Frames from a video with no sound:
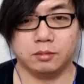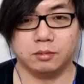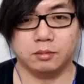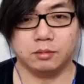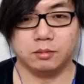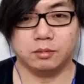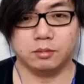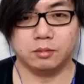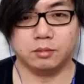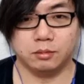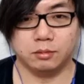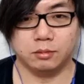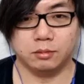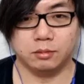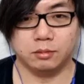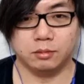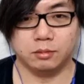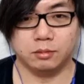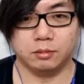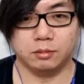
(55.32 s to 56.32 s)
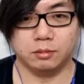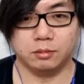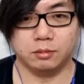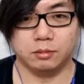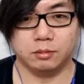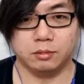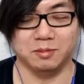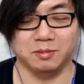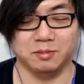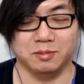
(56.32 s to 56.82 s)

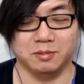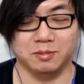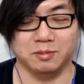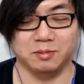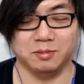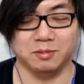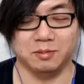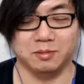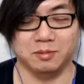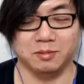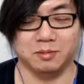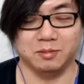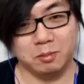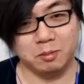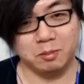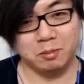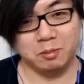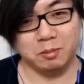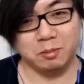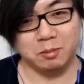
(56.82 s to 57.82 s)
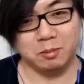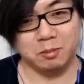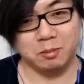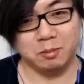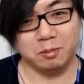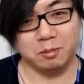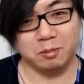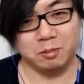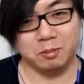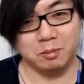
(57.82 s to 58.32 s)

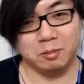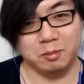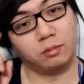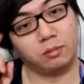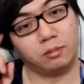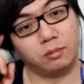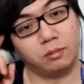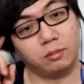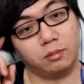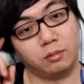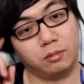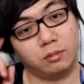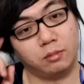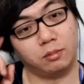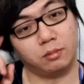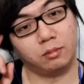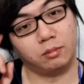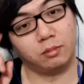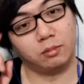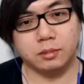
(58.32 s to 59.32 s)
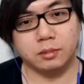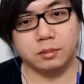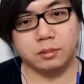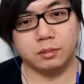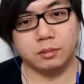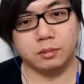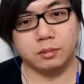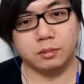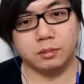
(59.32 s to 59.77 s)
(not speaking)